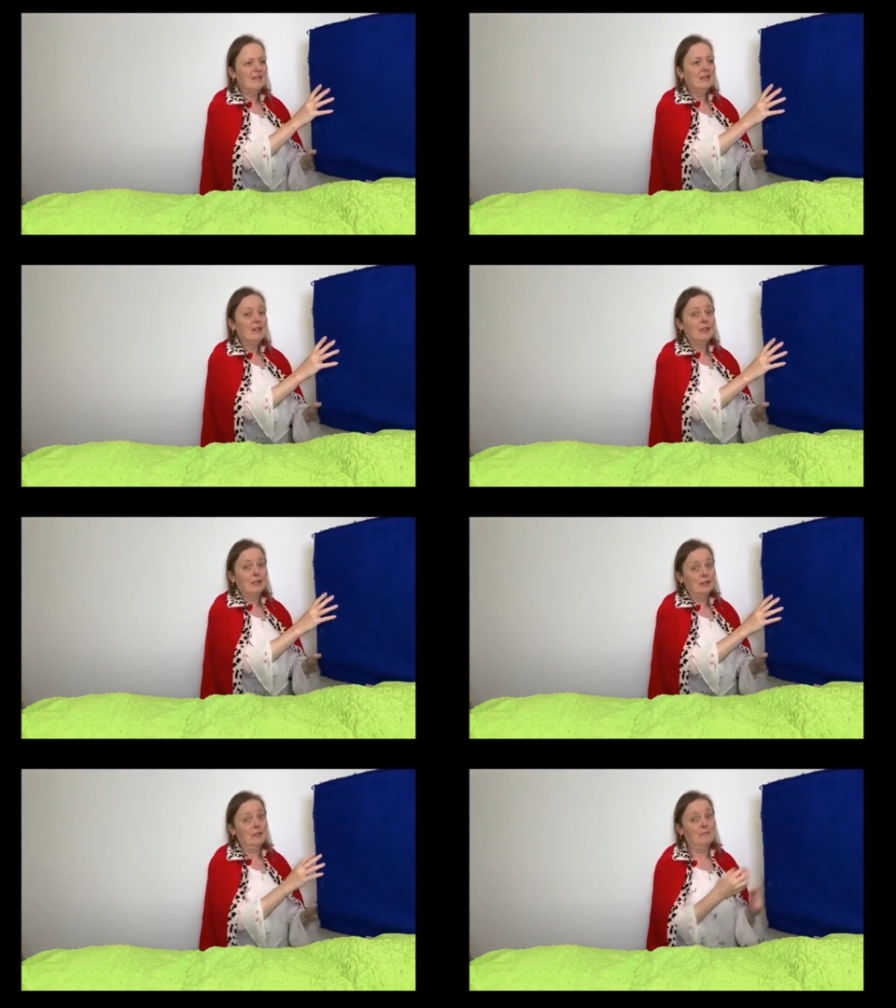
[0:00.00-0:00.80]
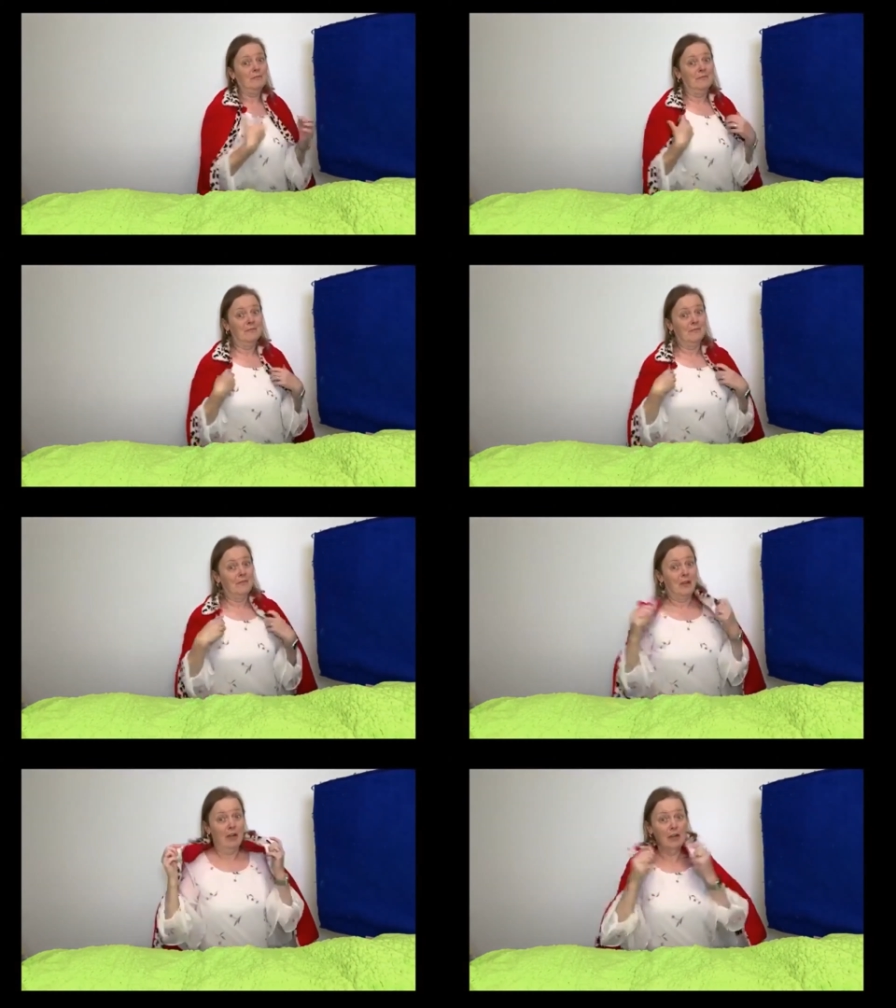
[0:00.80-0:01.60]
you know,
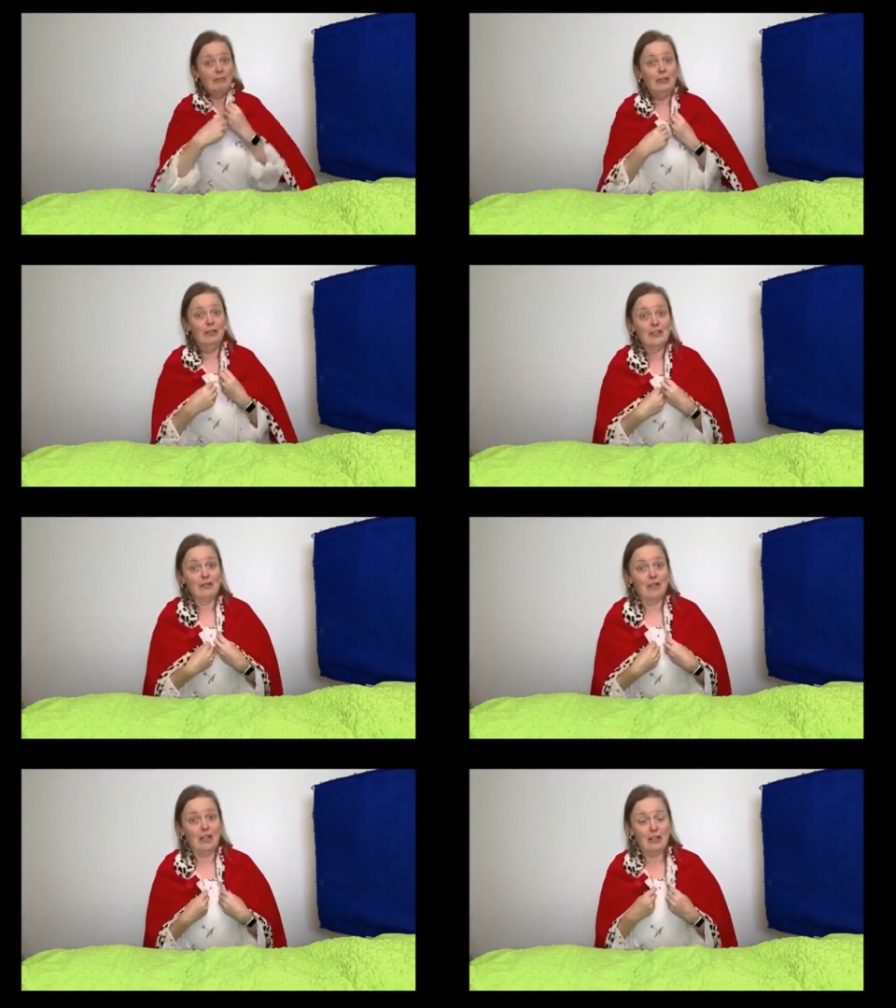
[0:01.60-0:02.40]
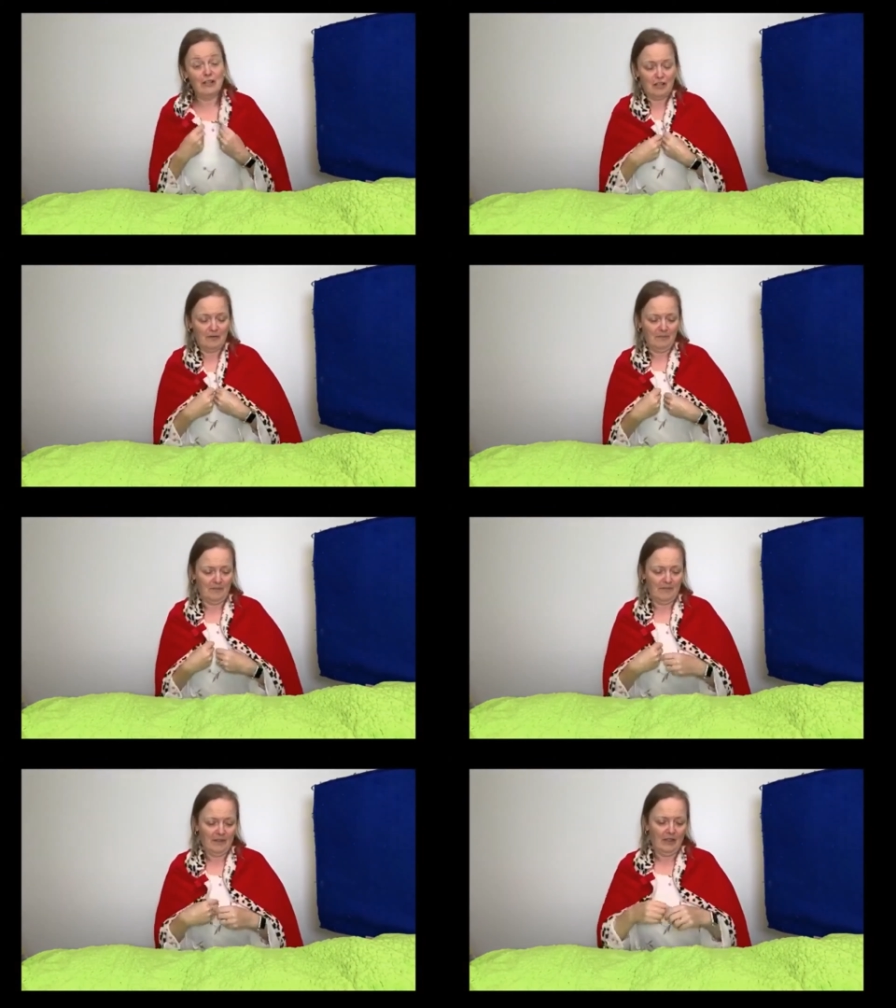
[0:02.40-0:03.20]
I rule this land
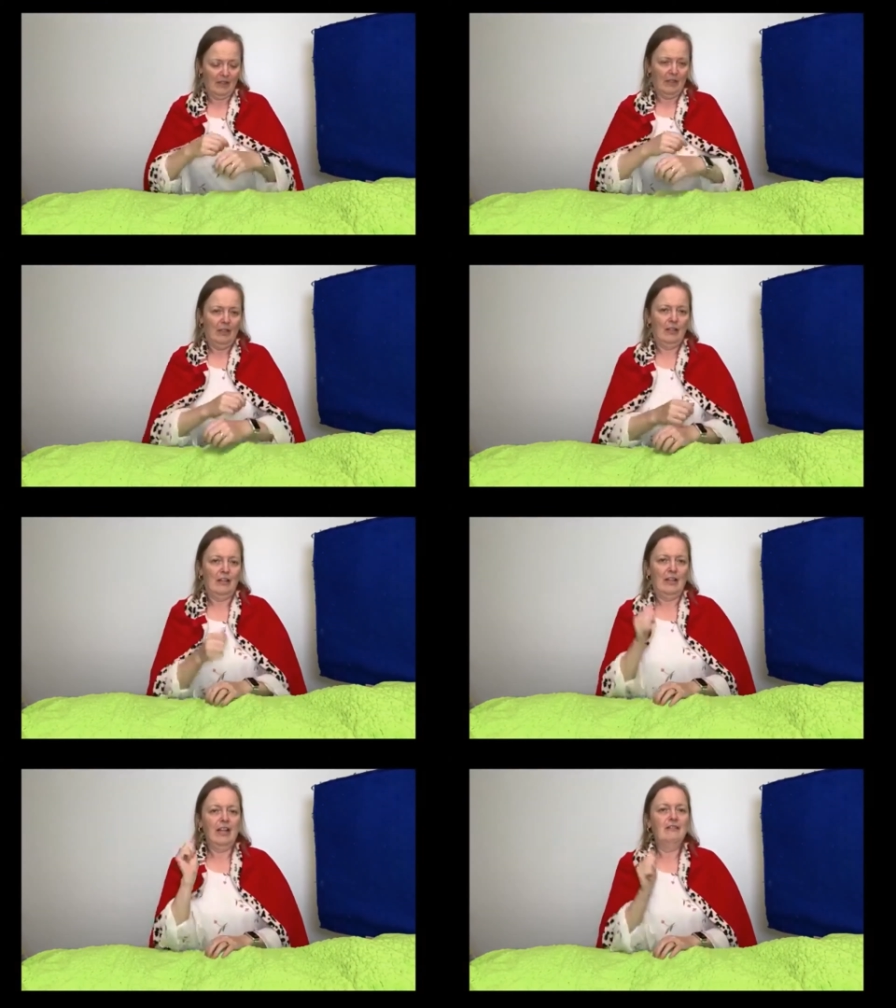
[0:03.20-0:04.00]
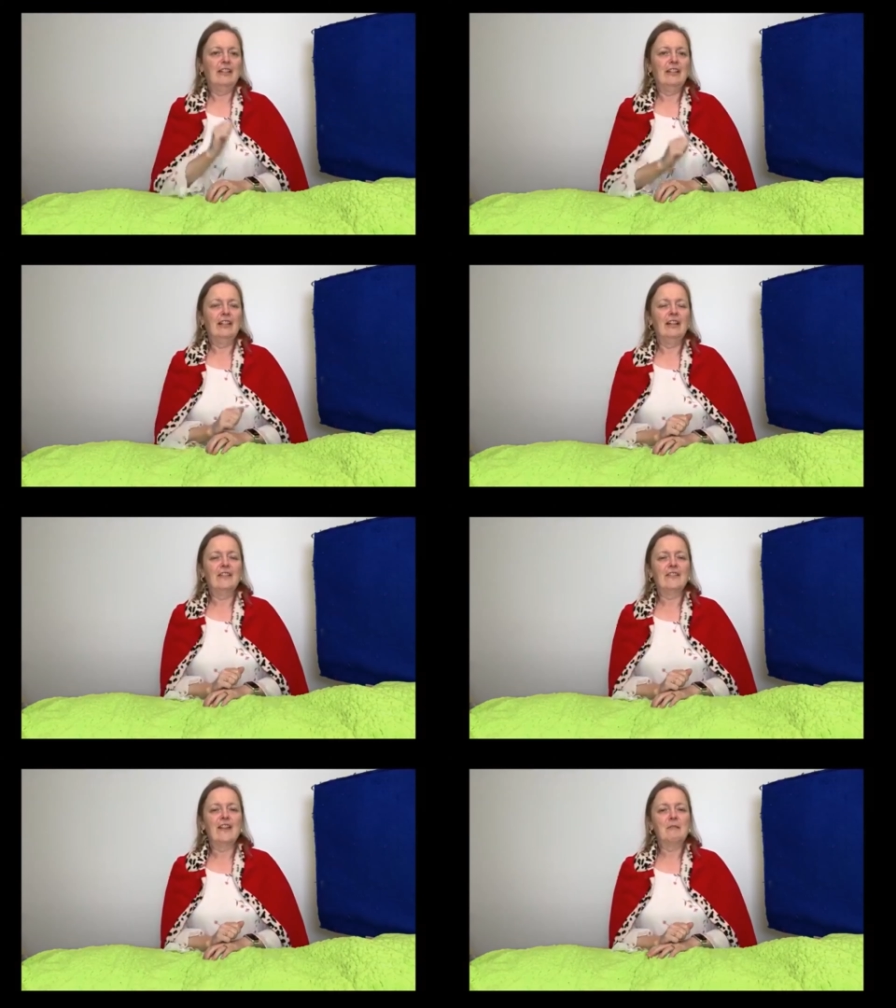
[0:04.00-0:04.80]
and everything I
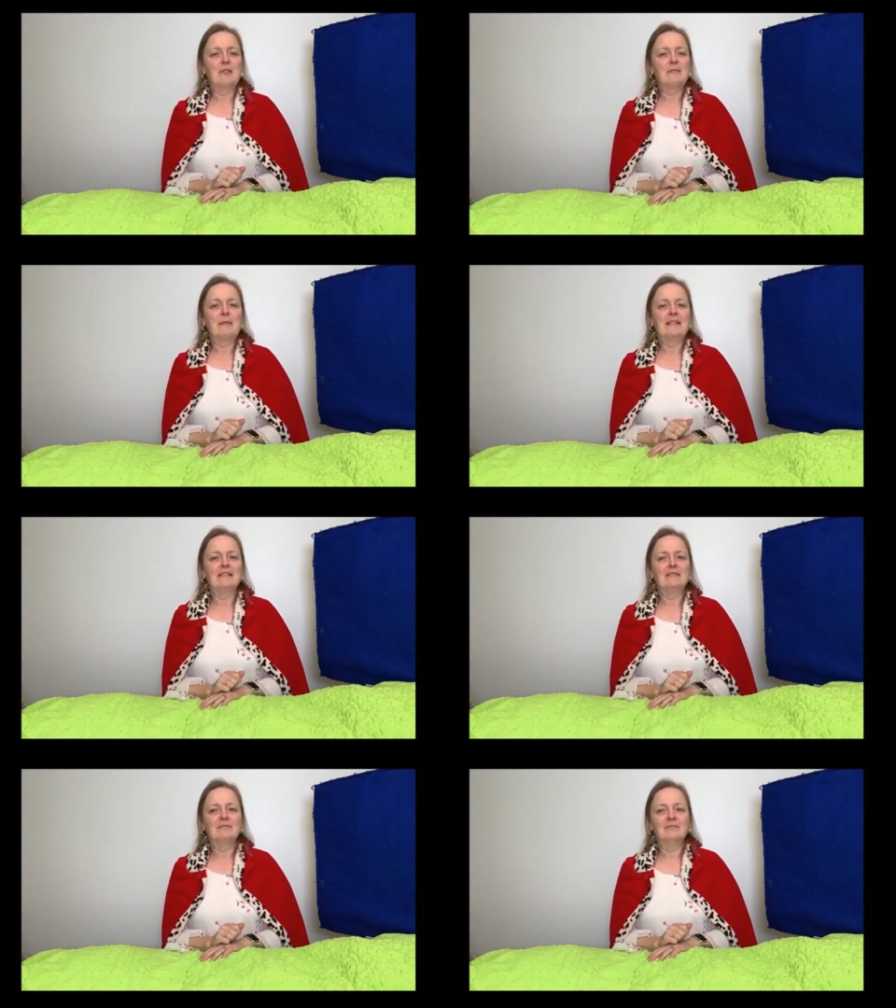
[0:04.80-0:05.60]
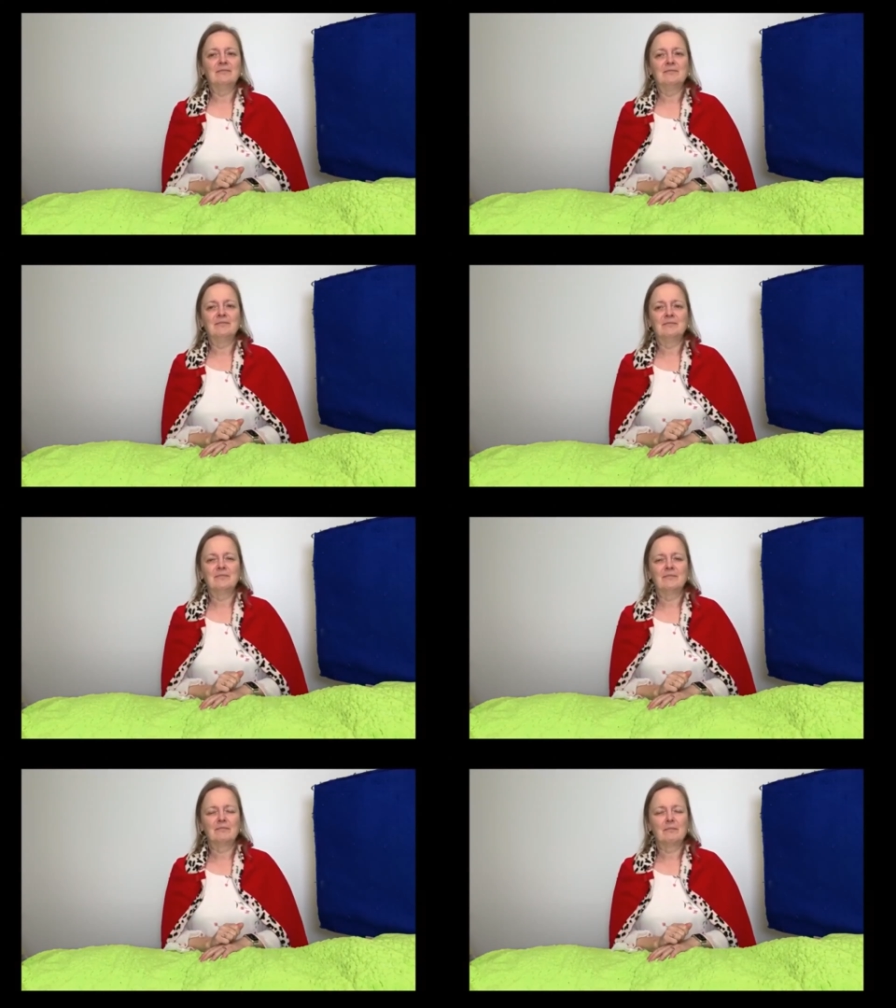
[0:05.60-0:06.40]
say must be done.
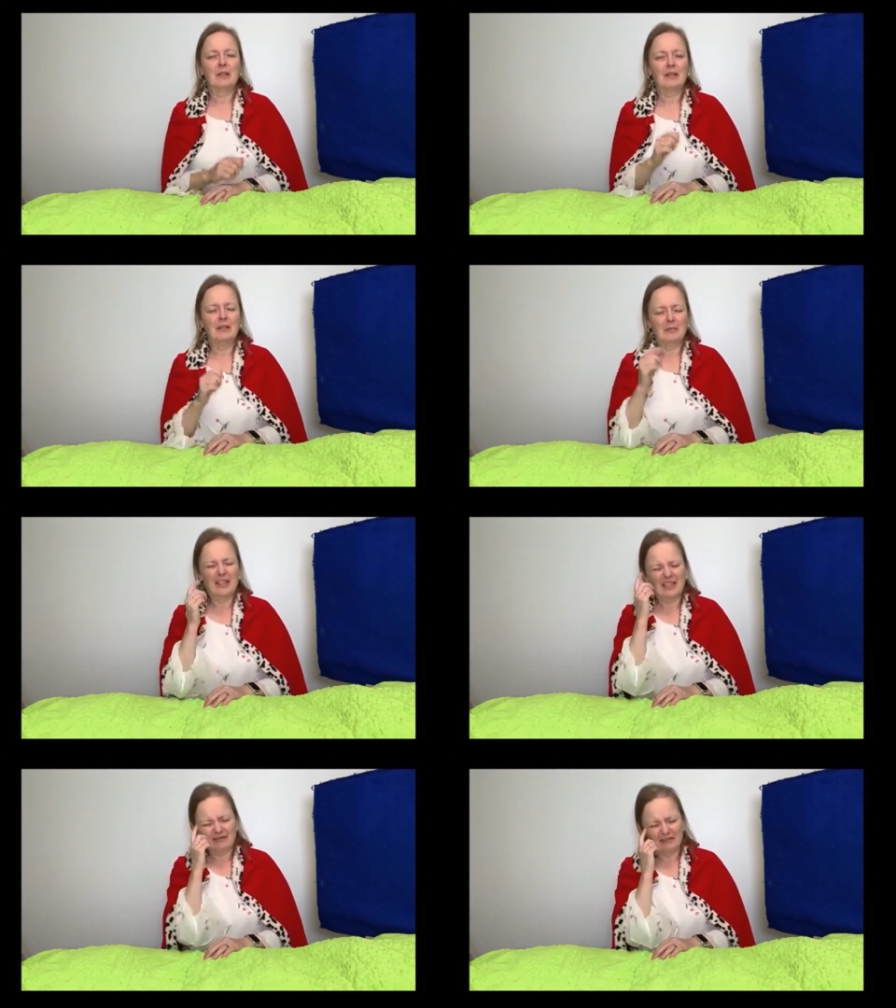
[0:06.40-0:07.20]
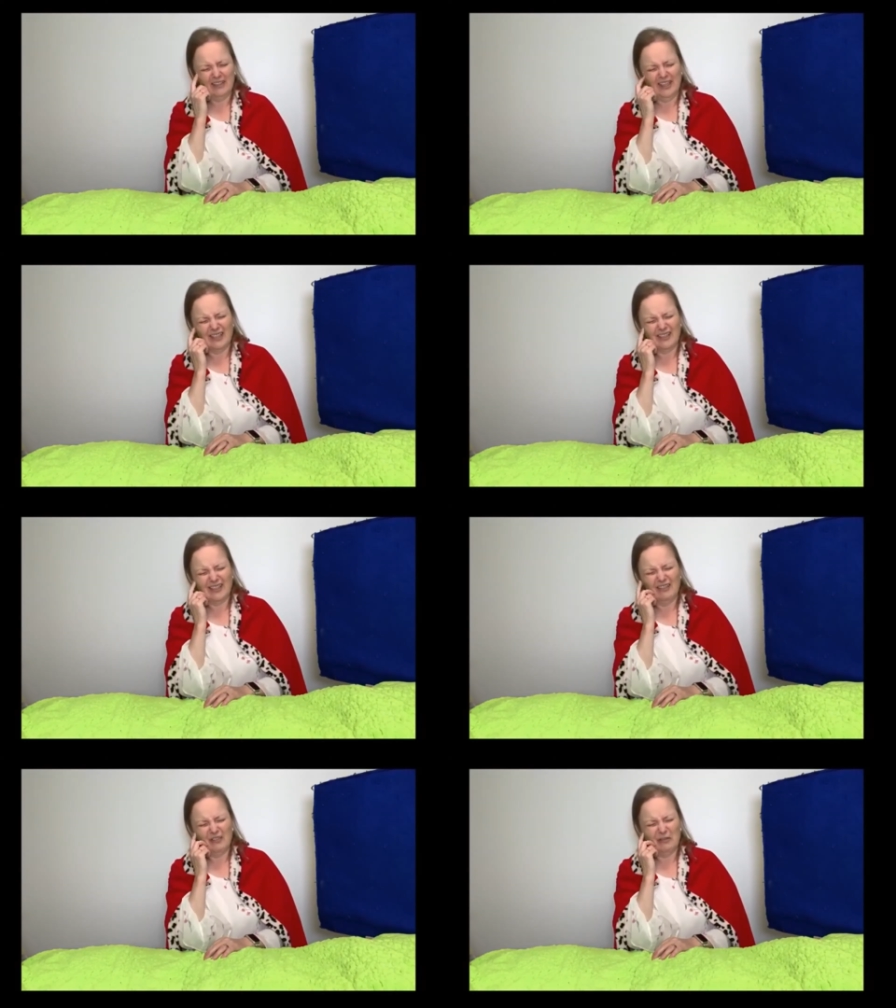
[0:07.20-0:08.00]
But I'm getting a little,
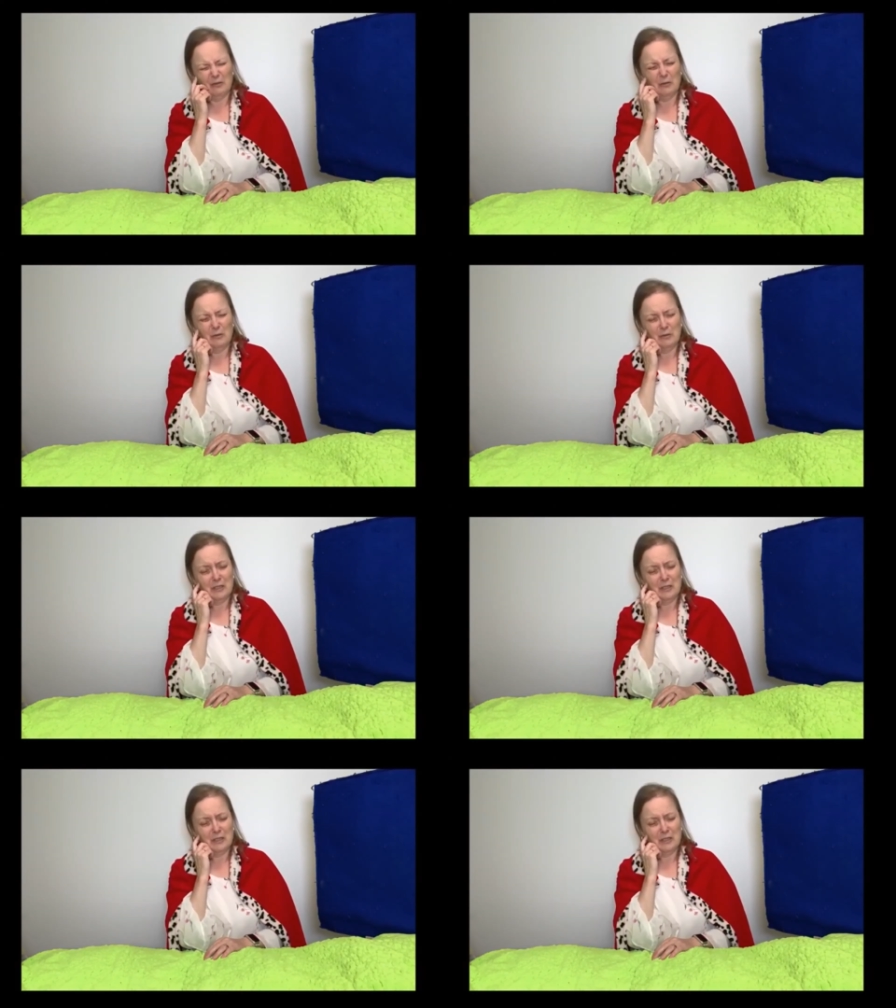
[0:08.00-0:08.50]
little old